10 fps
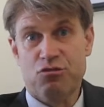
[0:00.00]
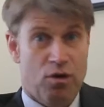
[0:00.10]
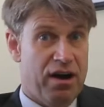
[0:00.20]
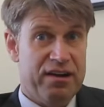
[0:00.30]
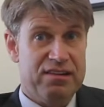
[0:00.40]

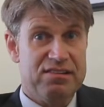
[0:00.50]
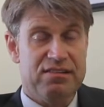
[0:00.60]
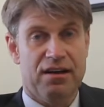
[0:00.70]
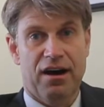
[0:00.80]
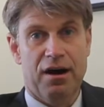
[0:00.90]

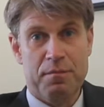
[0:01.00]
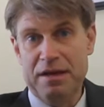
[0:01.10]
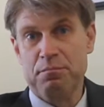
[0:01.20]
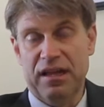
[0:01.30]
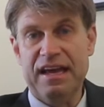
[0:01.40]
drugs
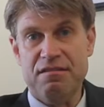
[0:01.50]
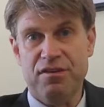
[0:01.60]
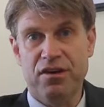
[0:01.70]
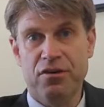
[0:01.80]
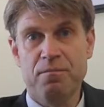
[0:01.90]
in plain
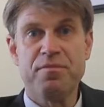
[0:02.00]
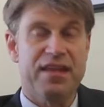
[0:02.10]
view,